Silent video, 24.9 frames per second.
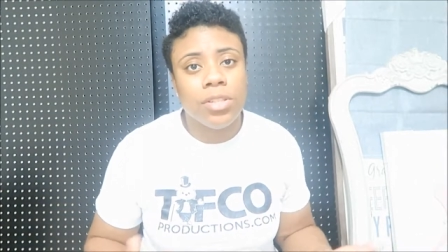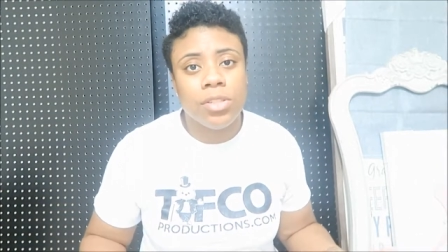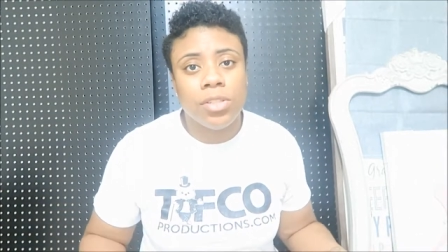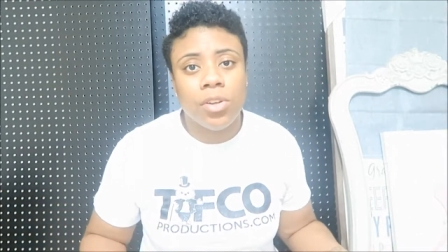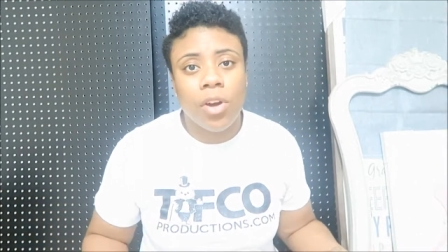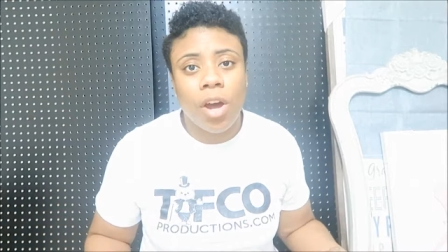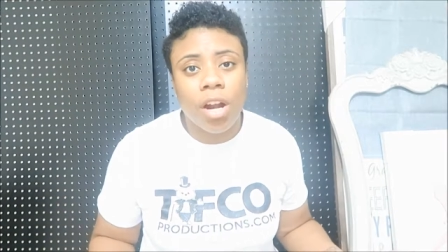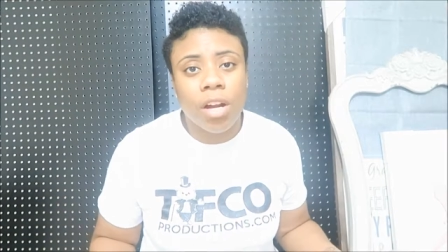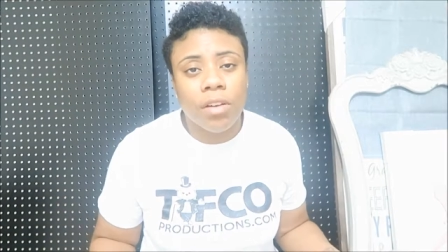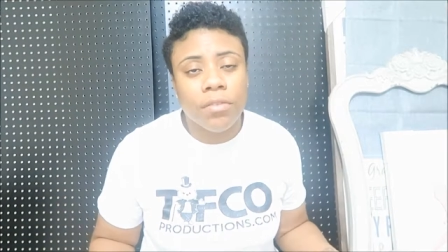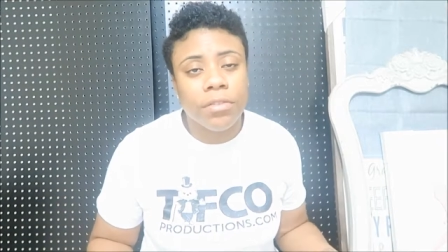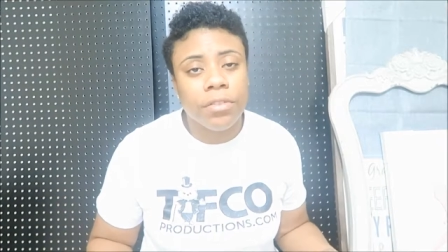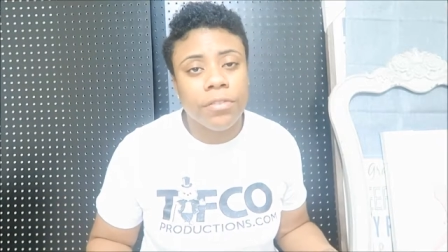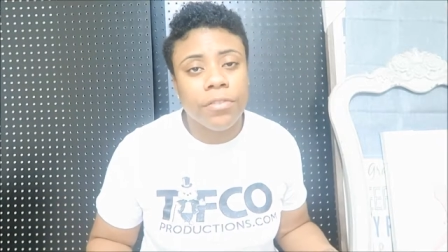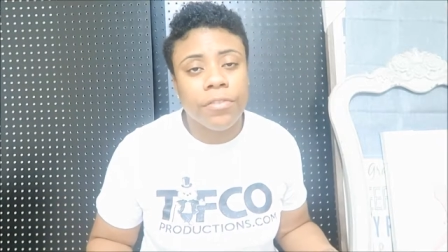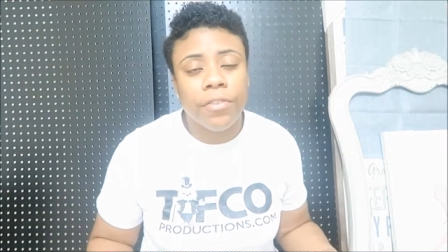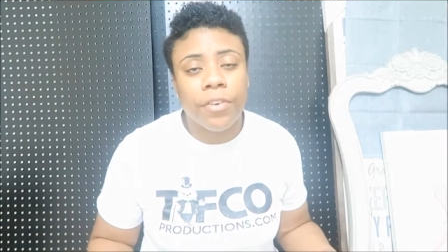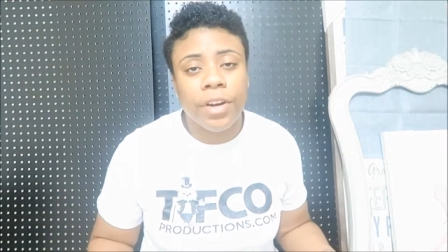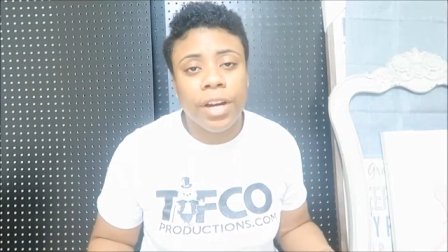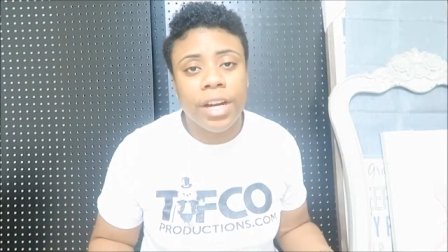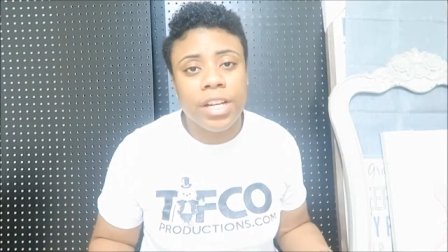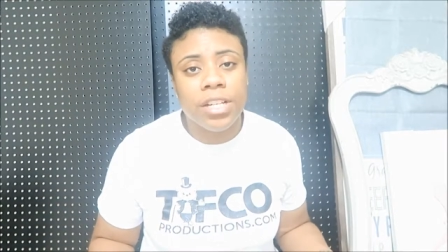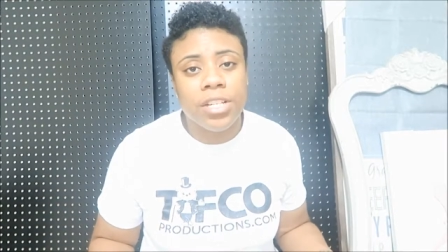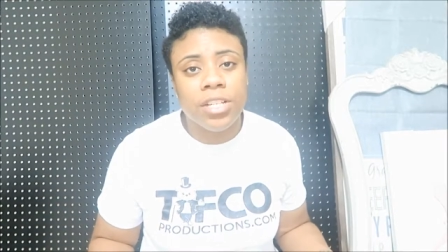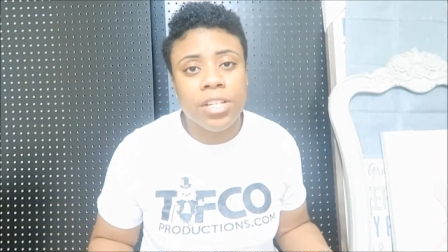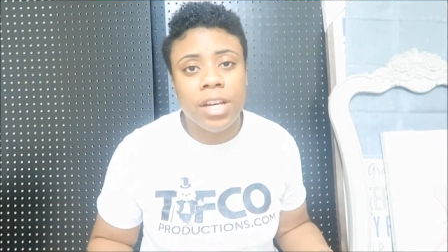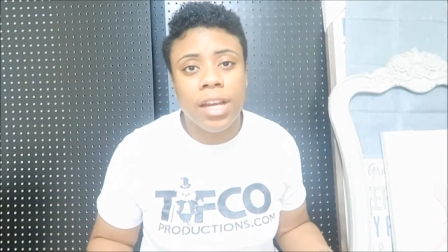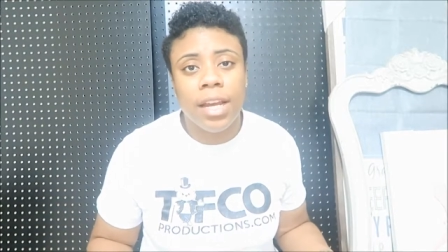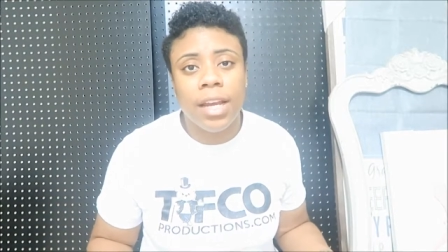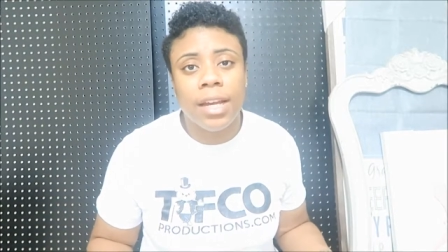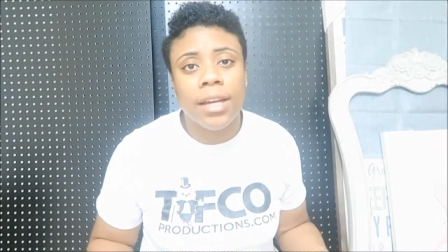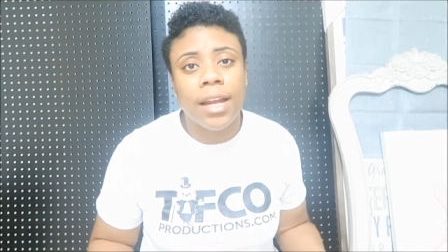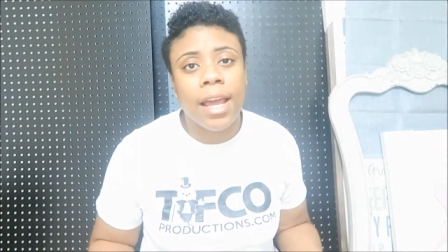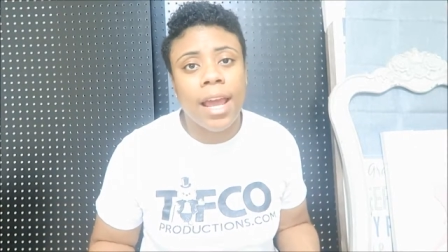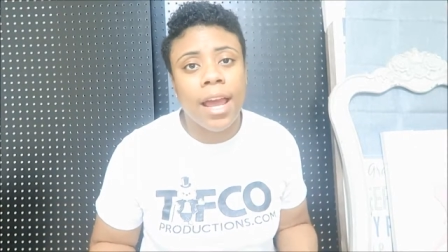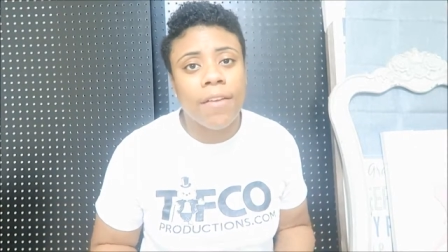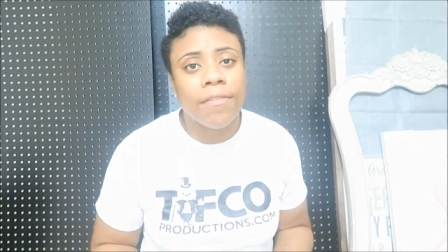start up fresh
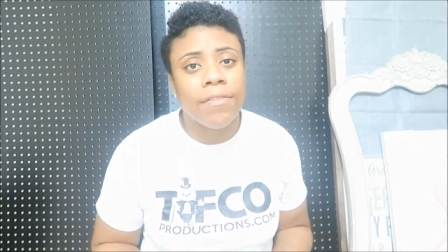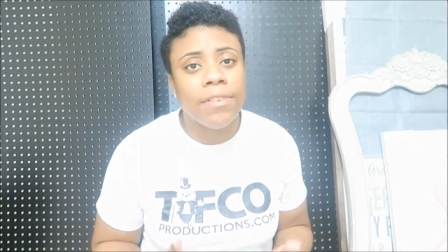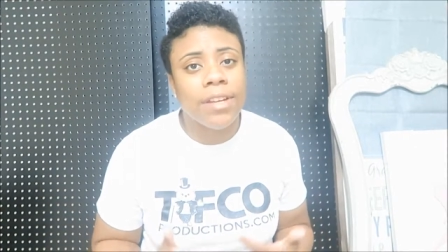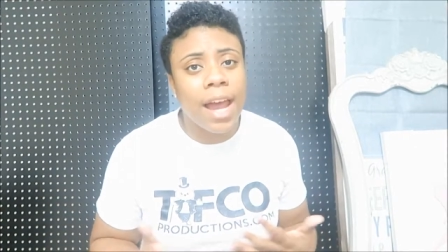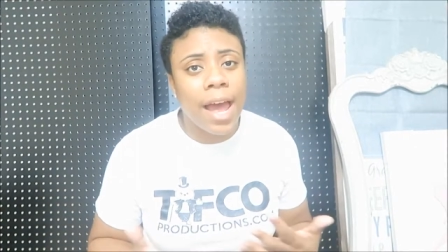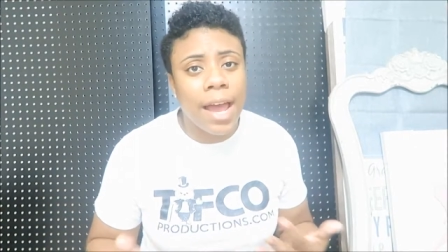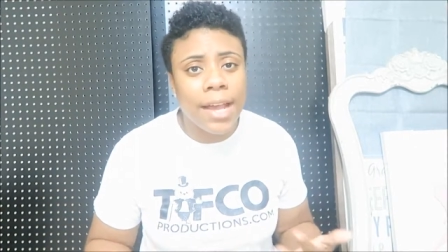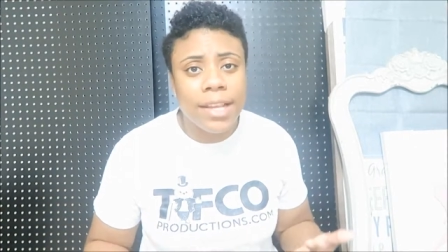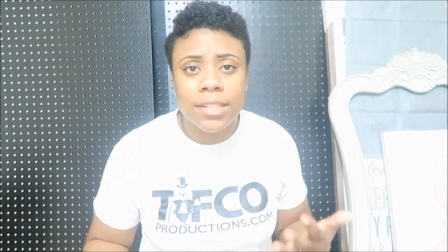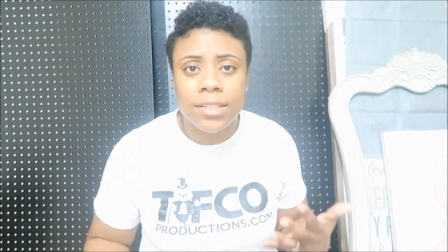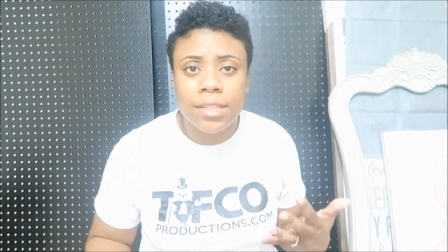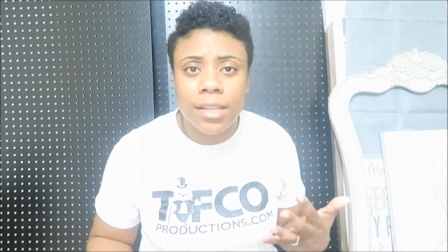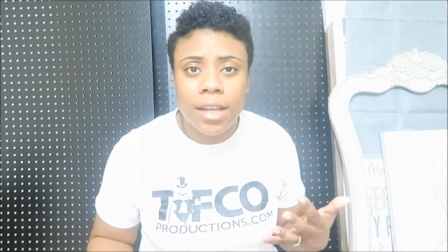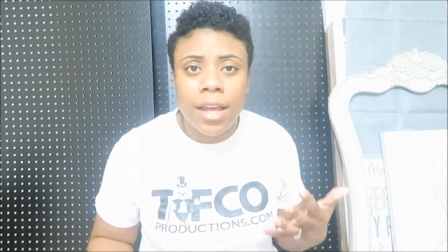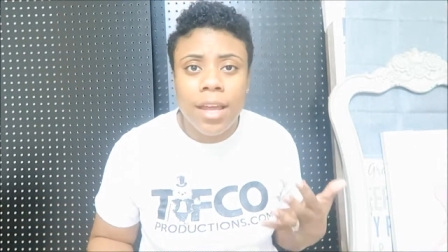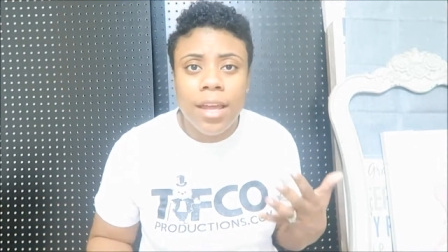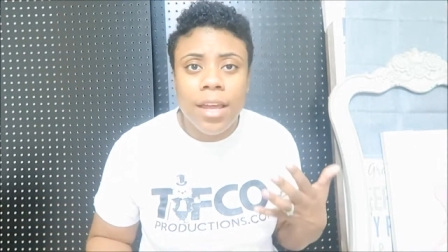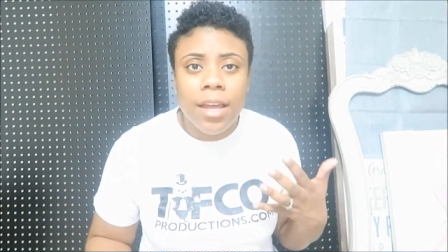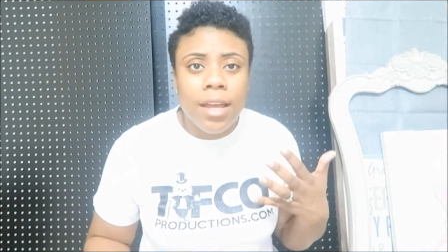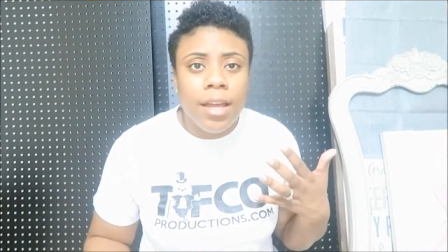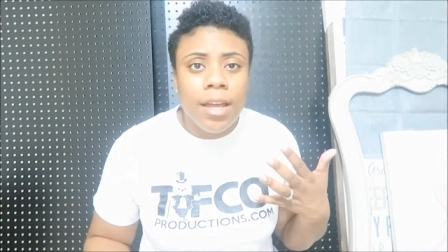and have nice